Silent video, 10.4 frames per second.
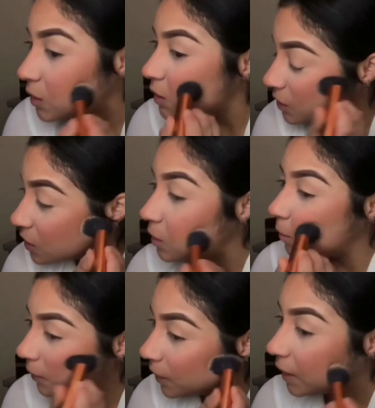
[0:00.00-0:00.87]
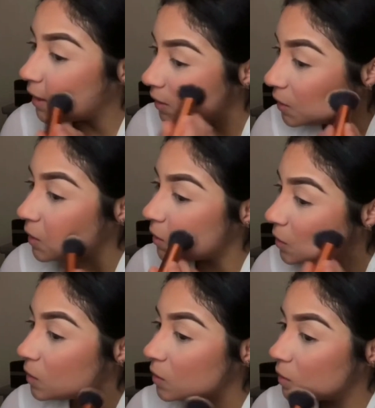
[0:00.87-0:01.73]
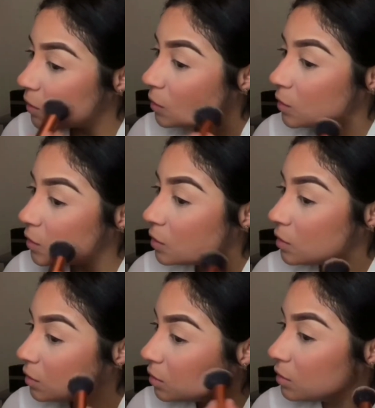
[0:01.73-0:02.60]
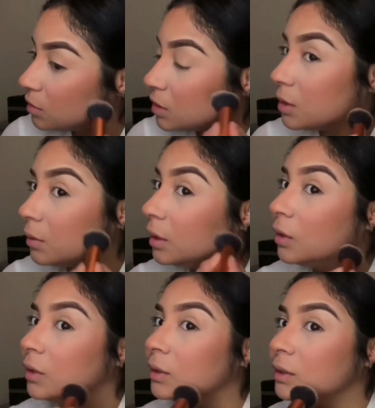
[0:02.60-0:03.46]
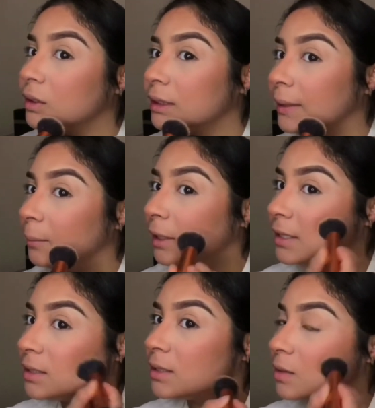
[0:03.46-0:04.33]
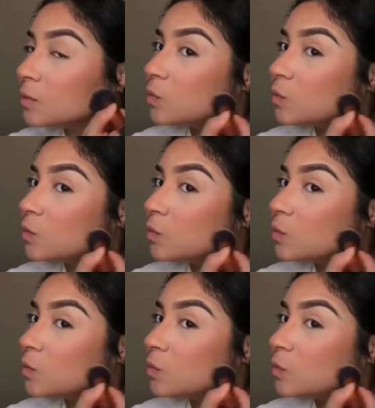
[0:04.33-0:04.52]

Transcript: Just gonna blend it till it looks seamless.